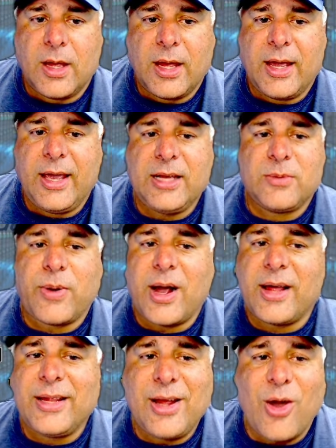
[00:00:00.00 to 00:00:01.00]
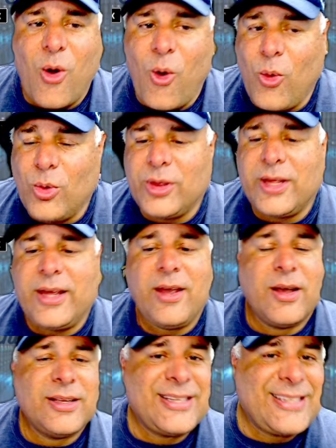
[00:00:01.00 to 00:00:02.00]
He's probably the only
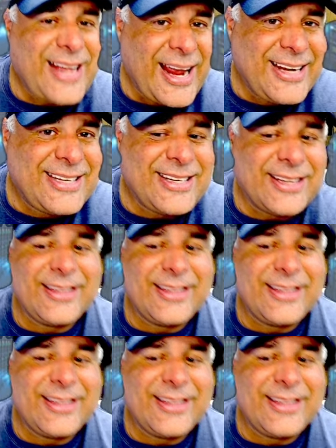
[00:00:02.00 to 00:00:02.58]
station.